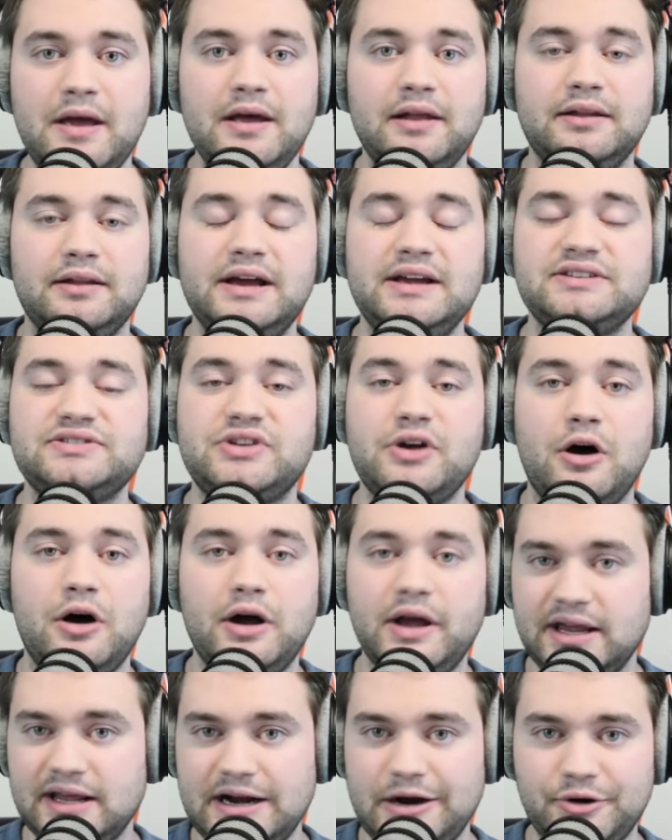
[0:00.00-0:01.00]
Lance Dawe
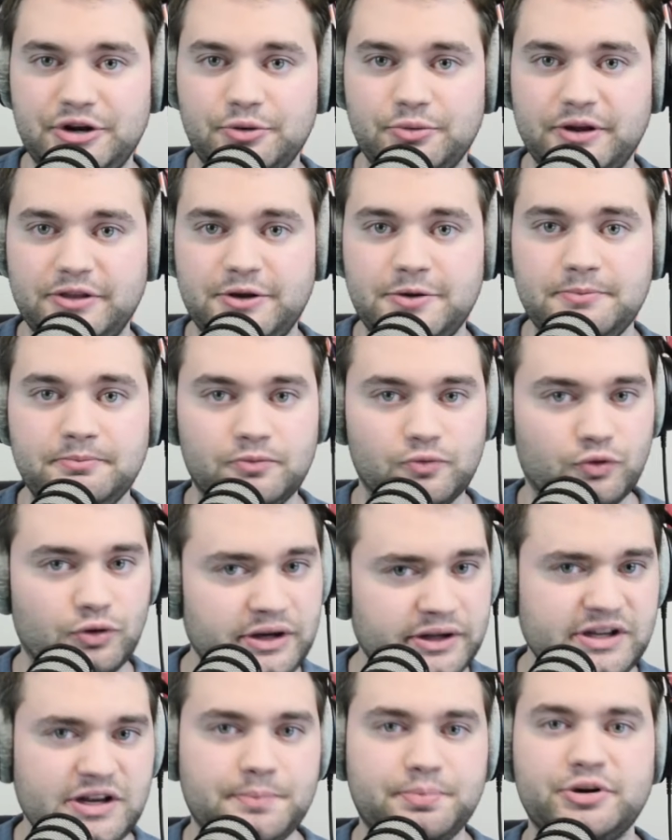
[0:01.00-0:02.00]
hanging out here with you.
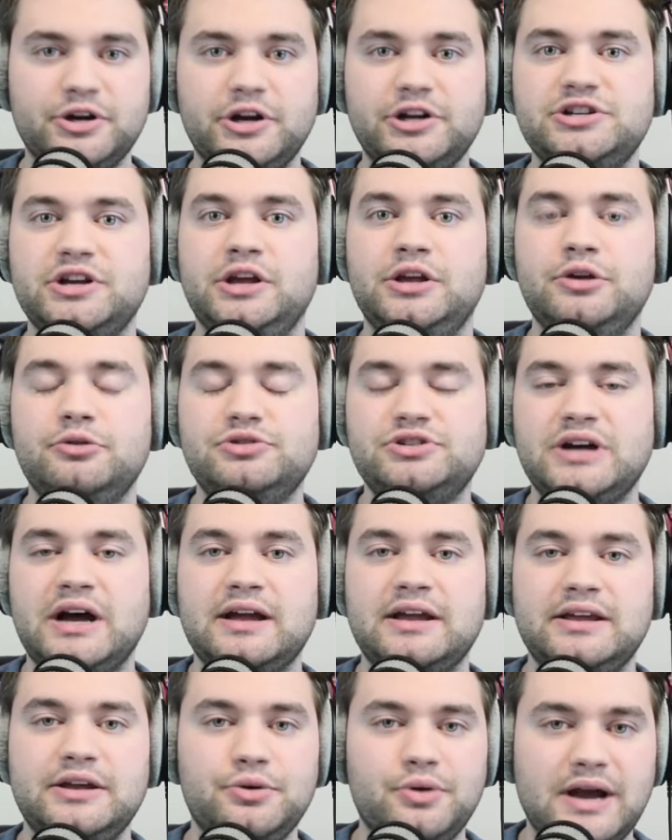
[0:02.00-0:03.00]
Really appreciate you,
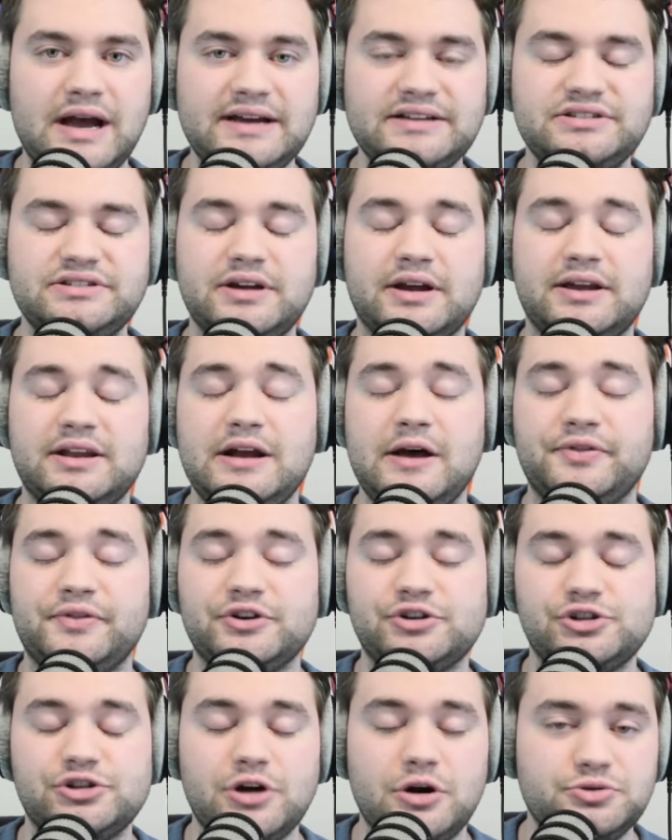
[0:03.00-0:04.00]
you guys checking out the
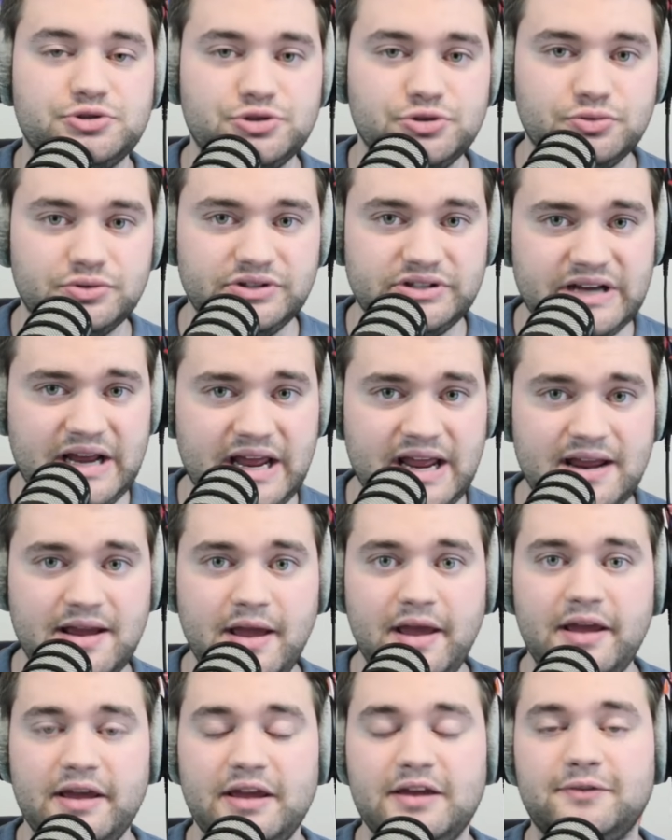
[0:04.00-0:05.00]
show today.
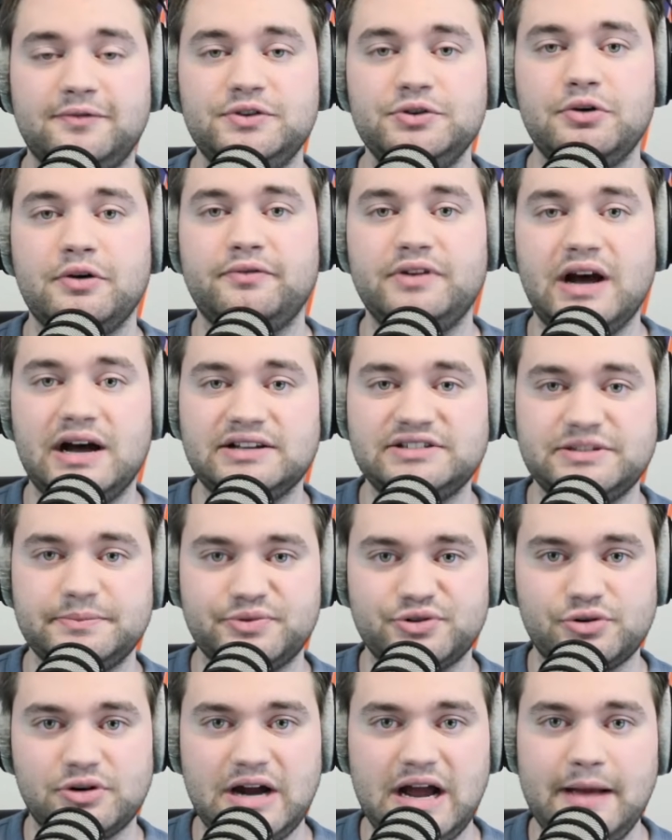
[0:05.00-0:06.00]
If you have not
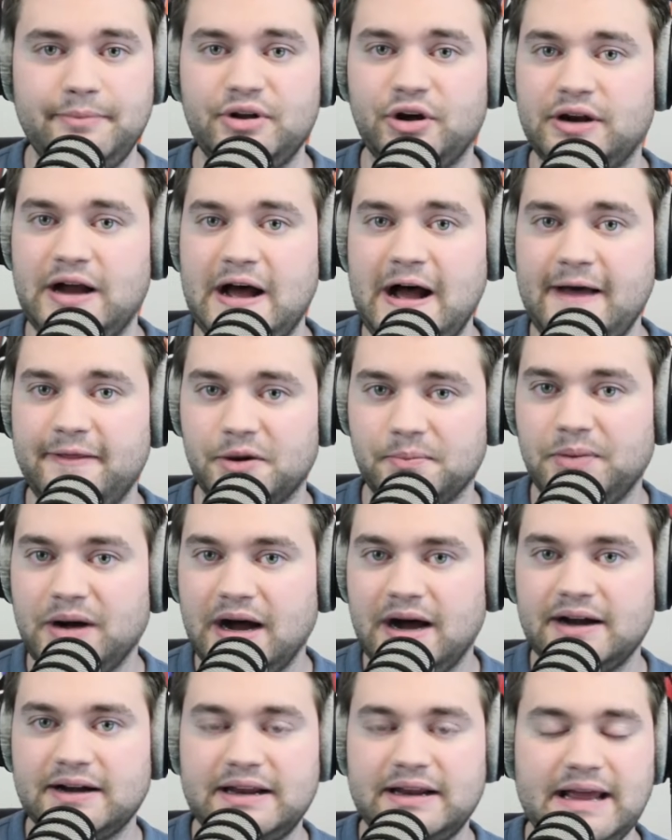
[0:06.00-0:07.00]
subscribed on either
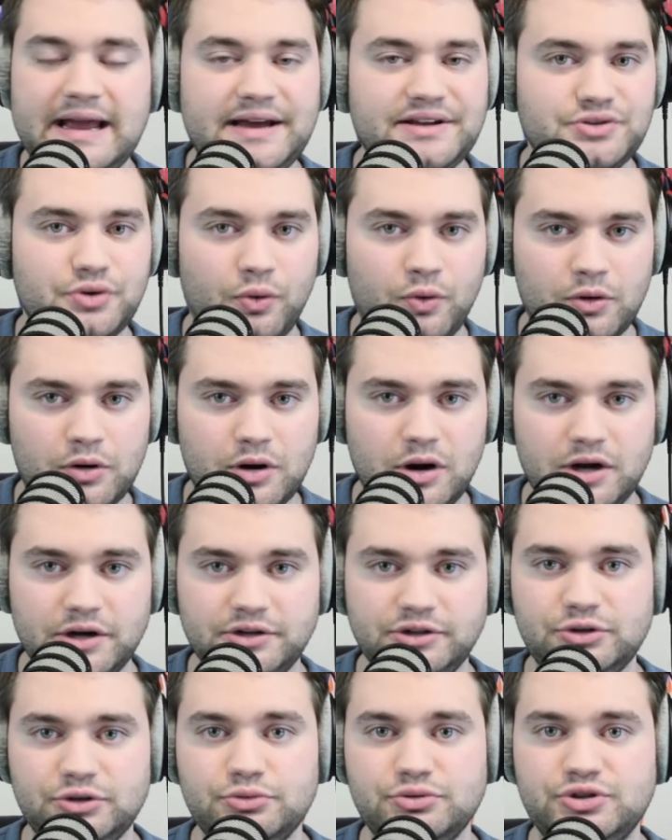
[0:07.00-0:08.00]
podcast or
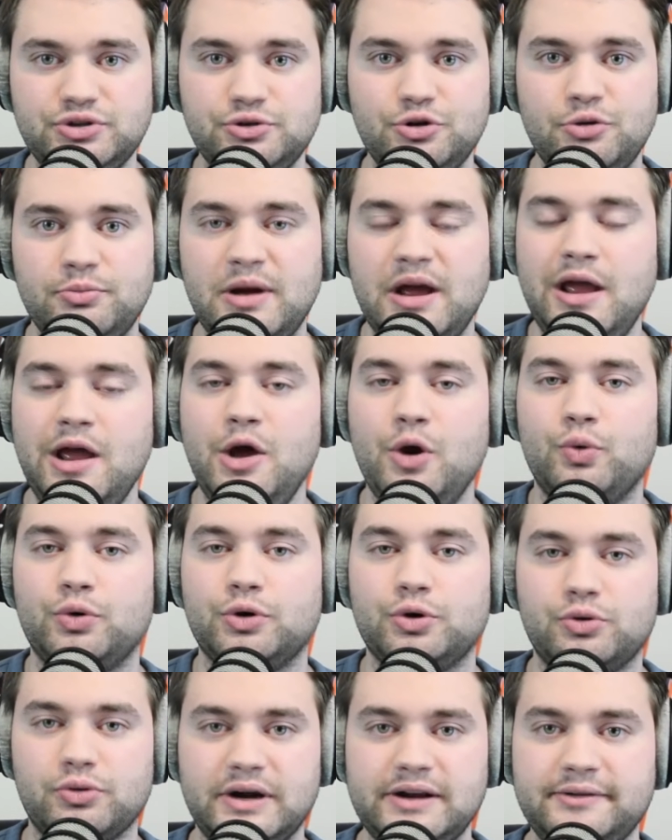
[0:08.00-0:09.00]
on YouTube,
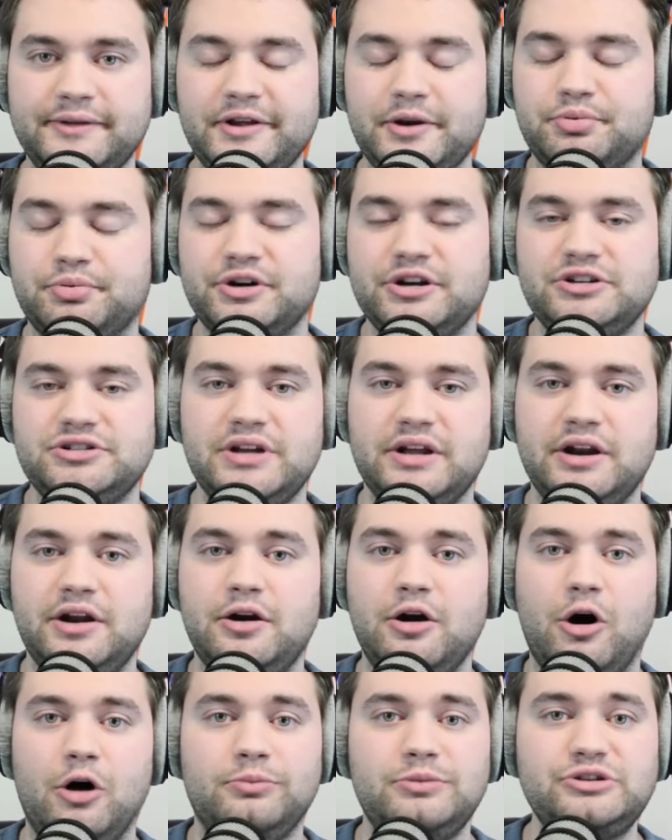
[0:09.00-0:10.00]
would greatly appreciate it.
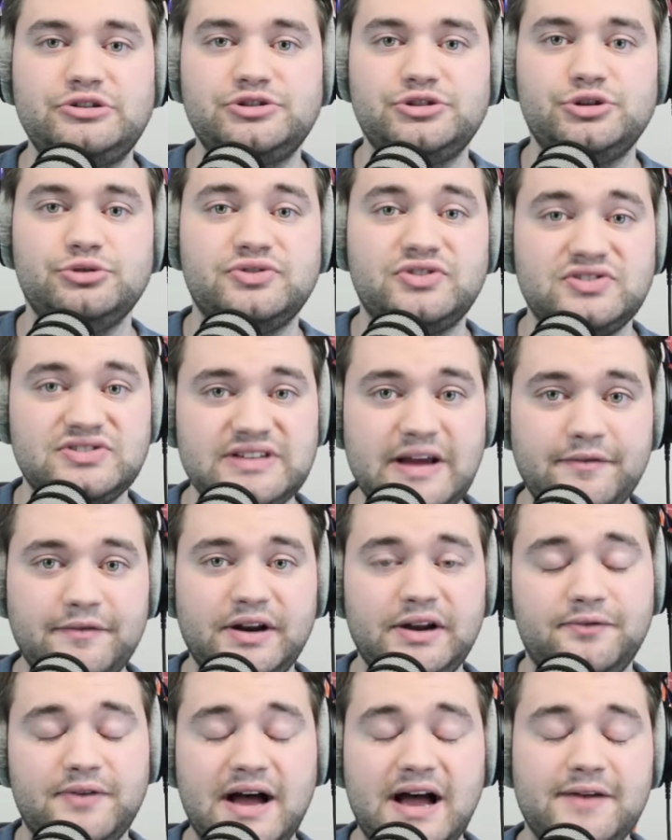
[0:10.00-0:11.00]
Almost to
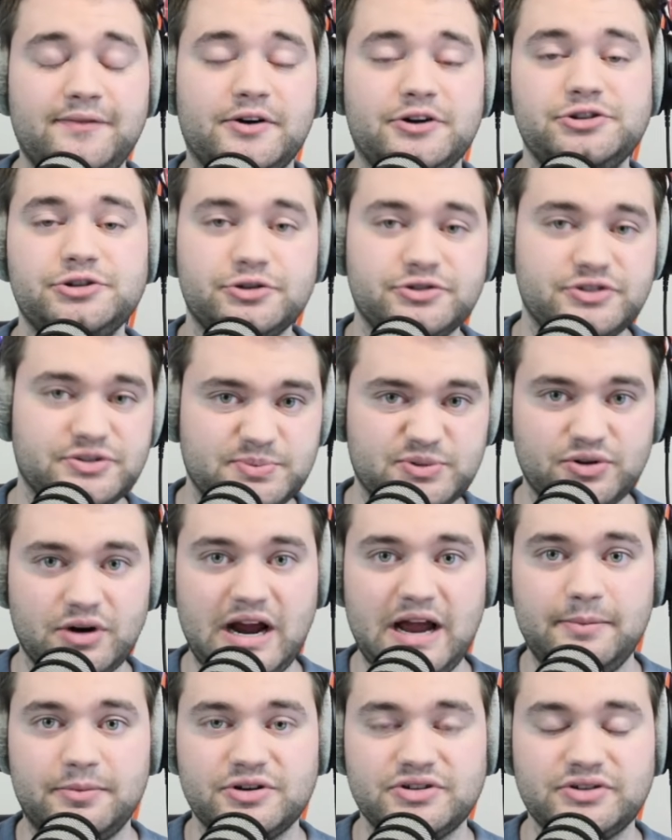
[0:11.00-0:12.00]
7,500
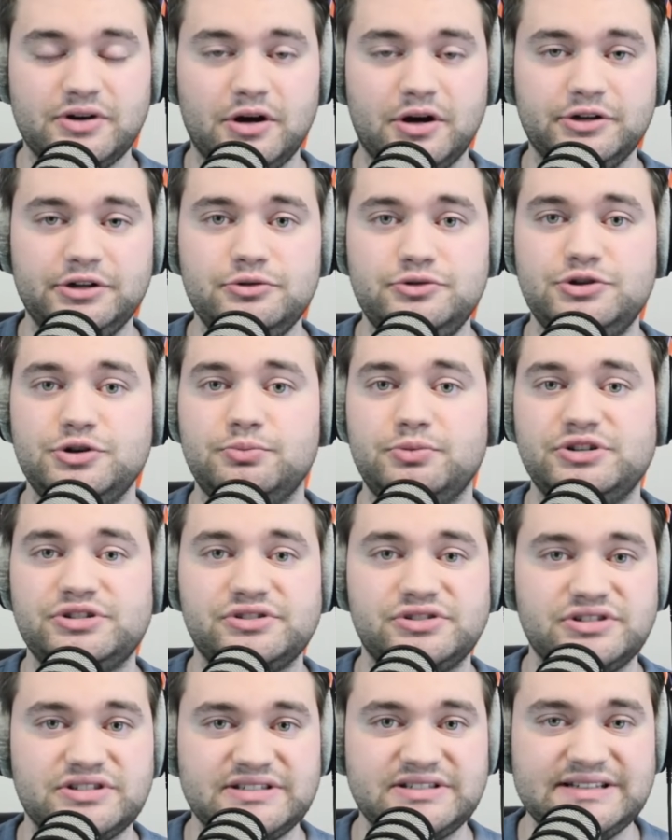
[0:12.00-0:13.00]
subscribers on YouTube, which
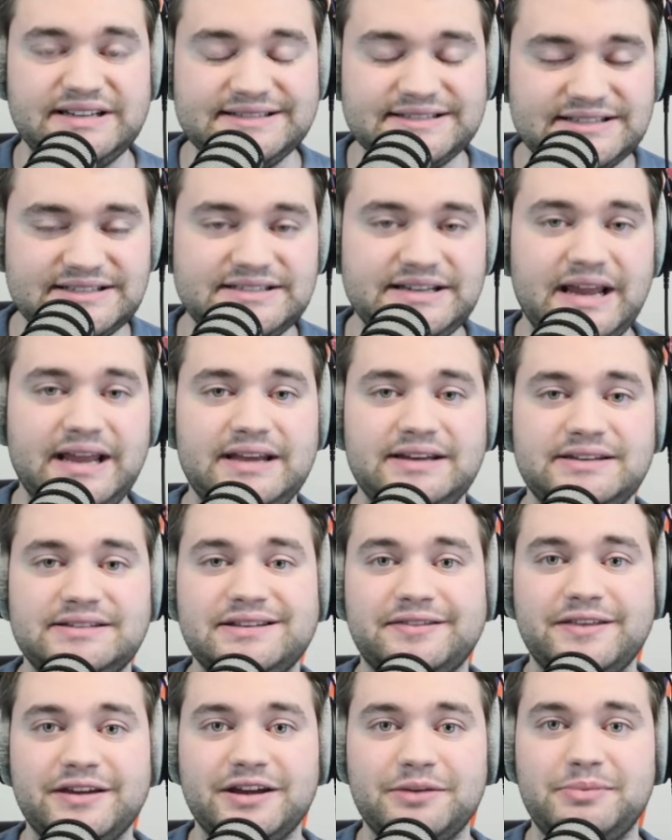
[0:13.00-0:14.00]
is just insane to
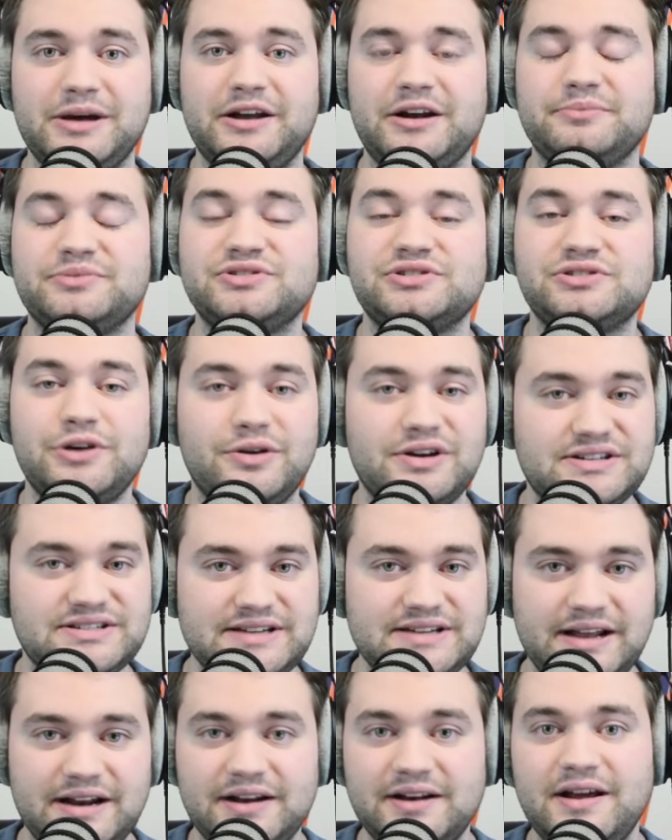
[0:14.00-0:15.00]
think about. I'm so
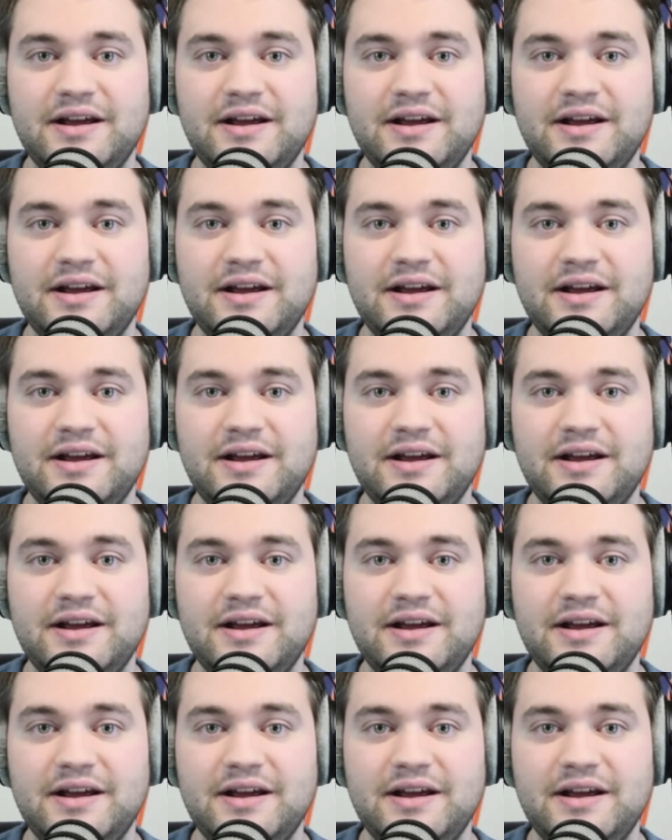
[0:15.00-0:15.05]
excited